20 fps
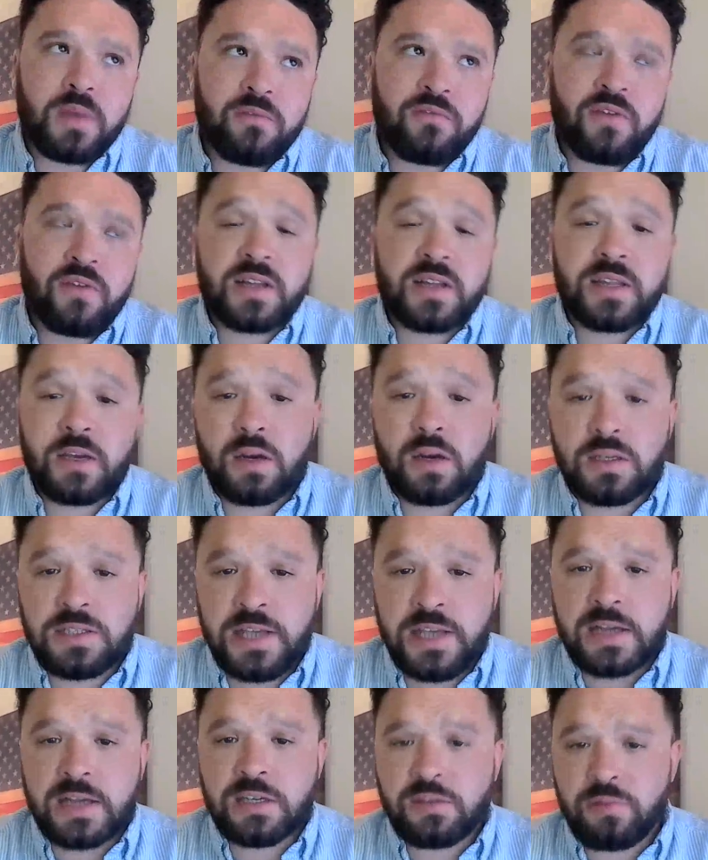affecting our
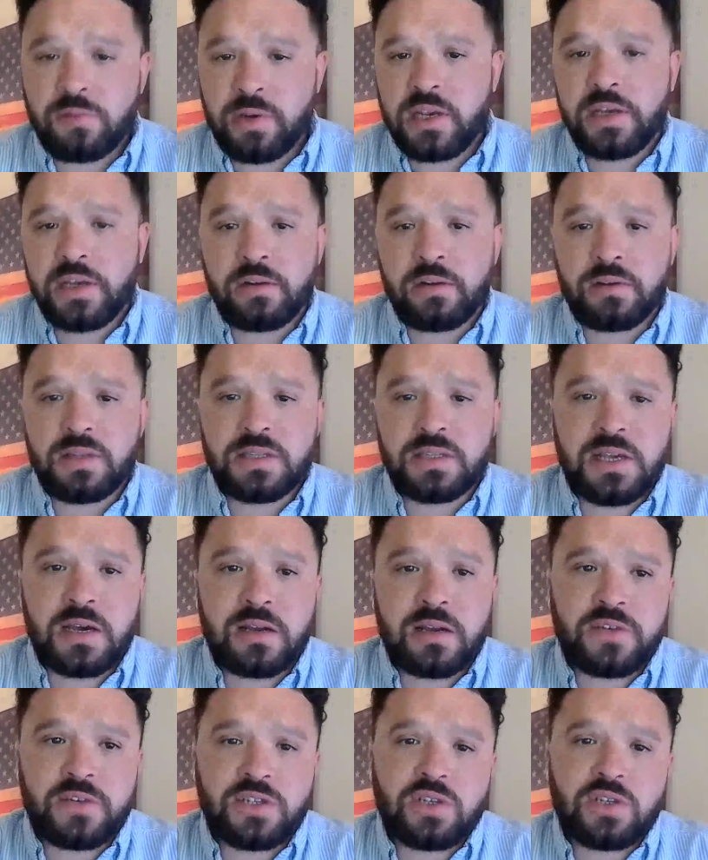tax rate here in the
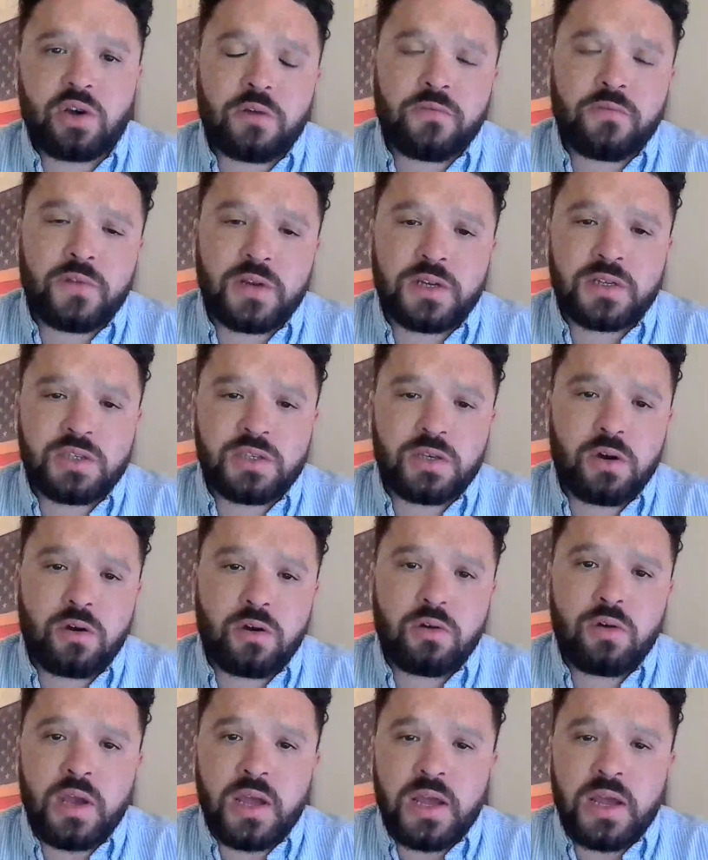town of East Hartford. And
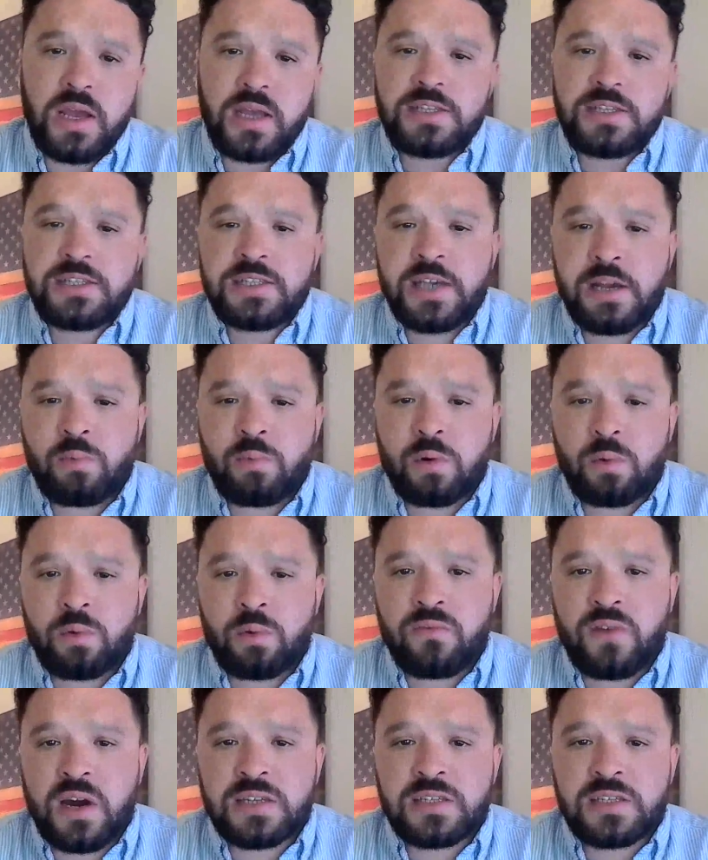so instead, we're
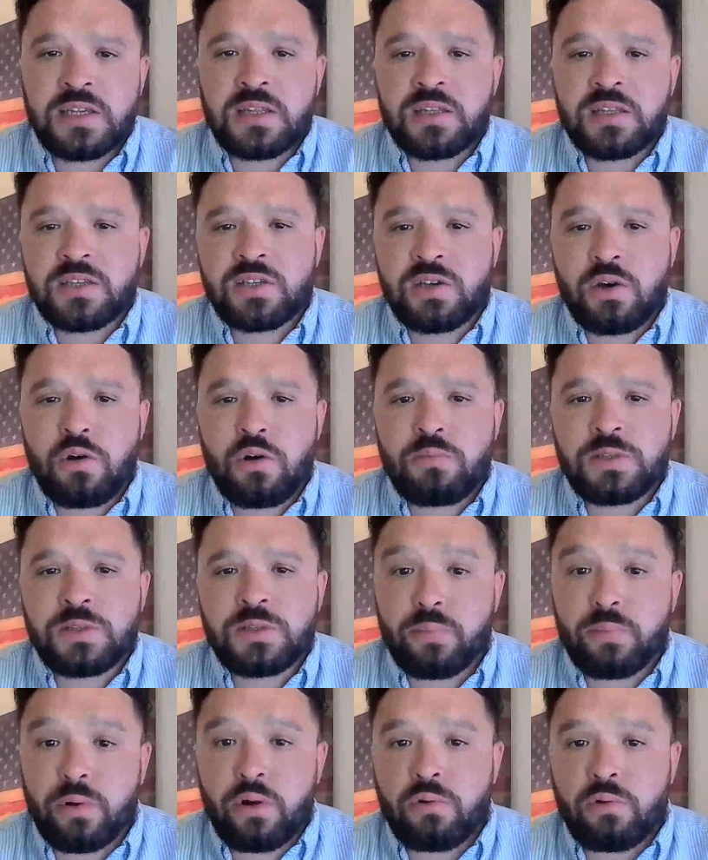revising the scope
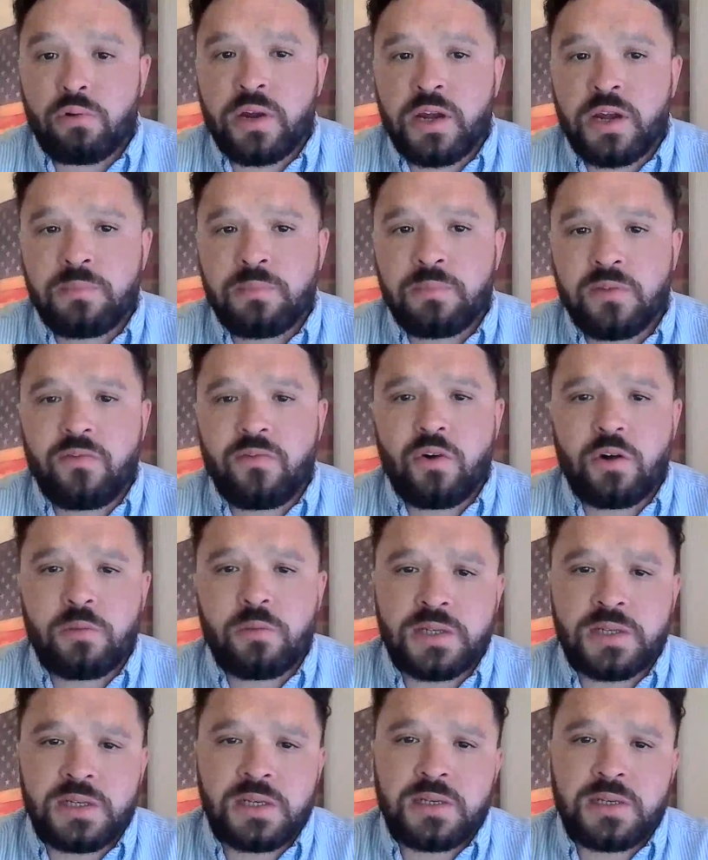to program the
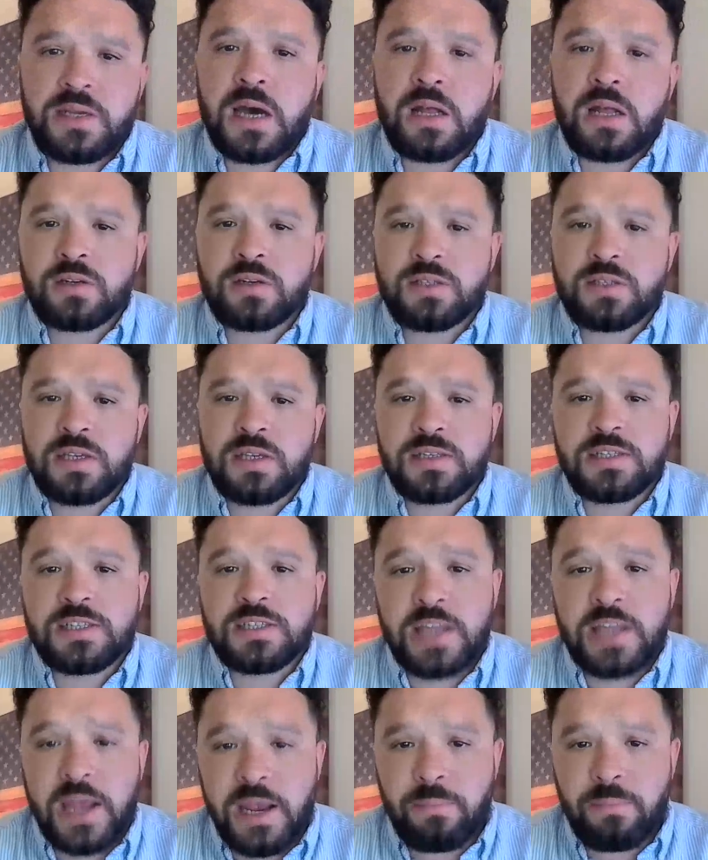$4 million in
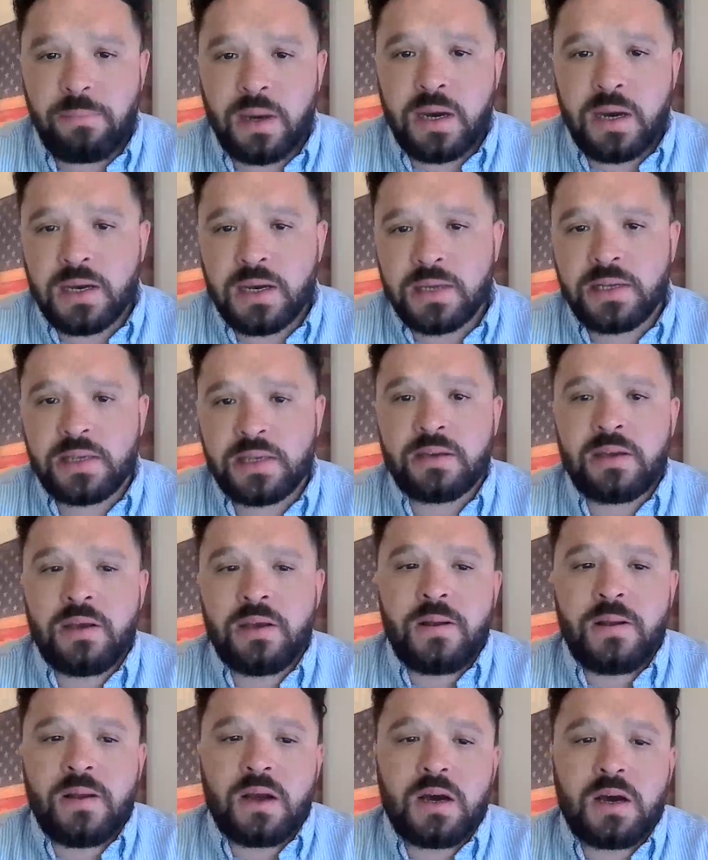state bonding,
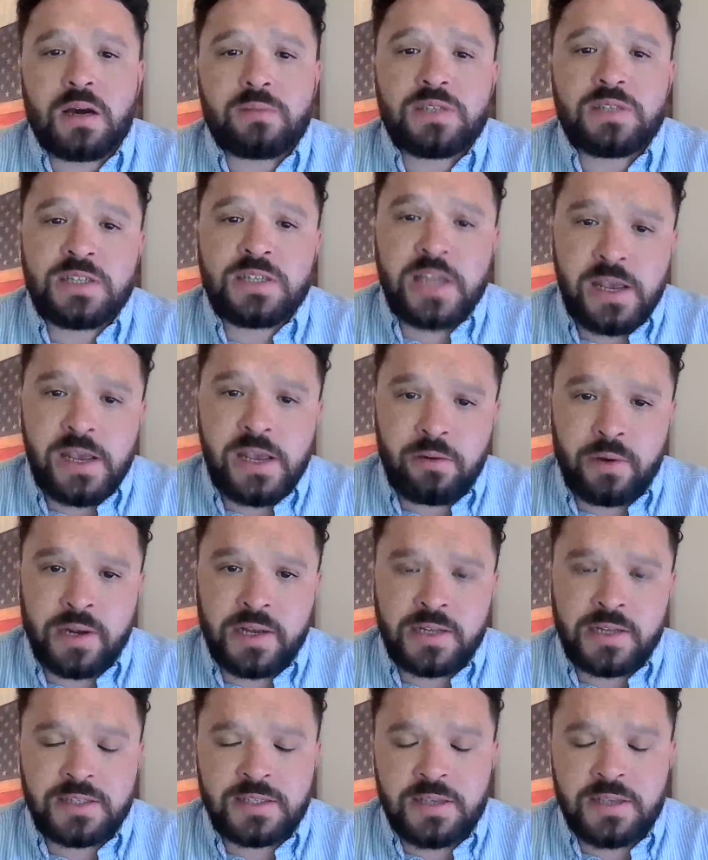state
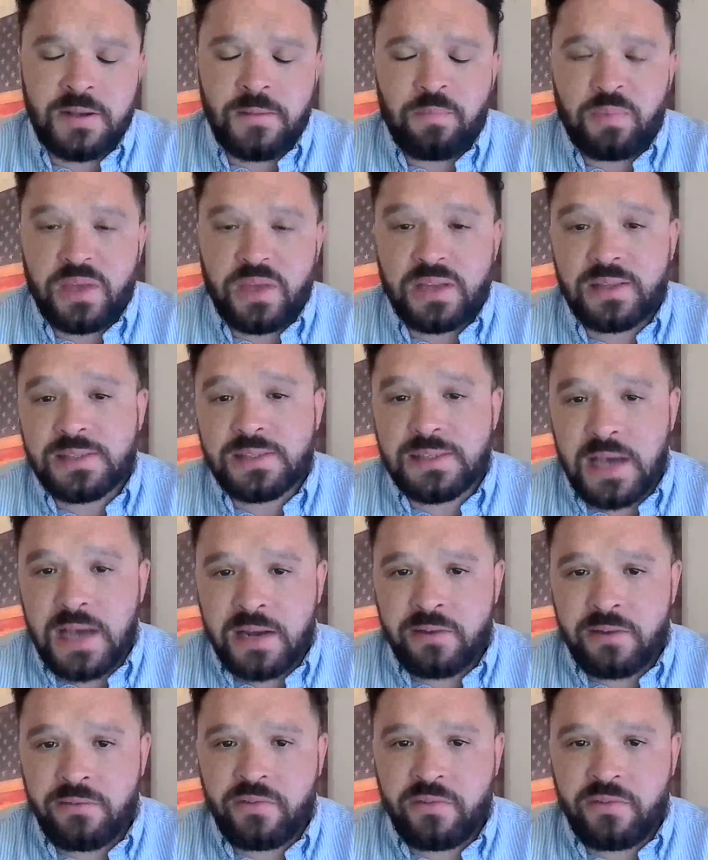grants that does
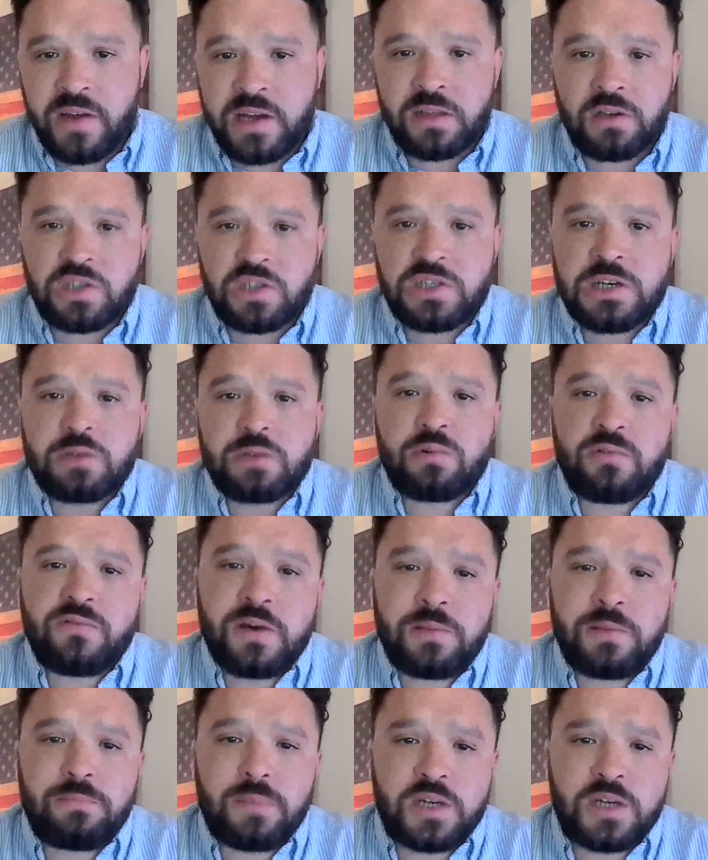not affect our general
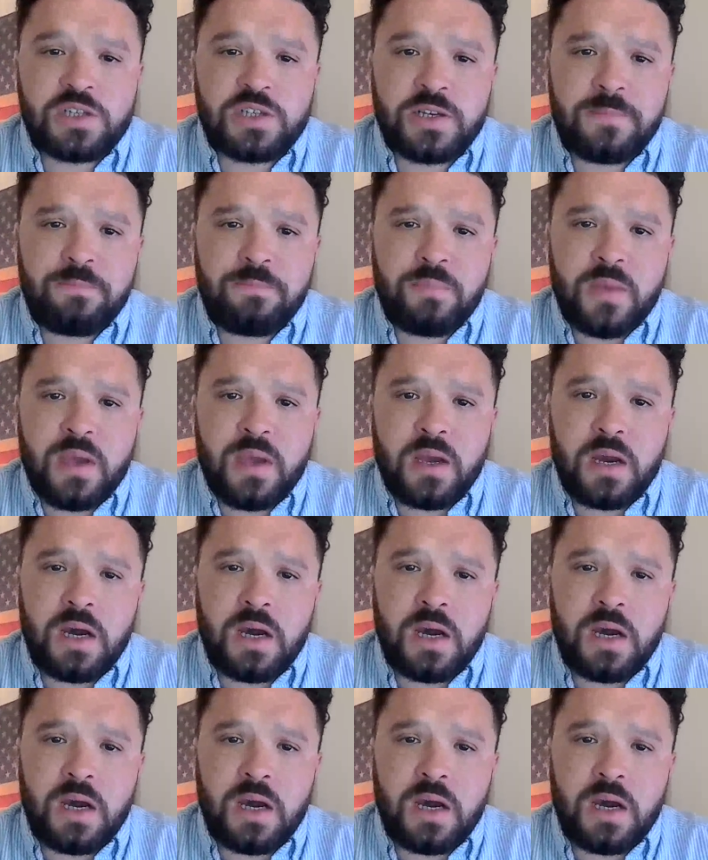fund budget.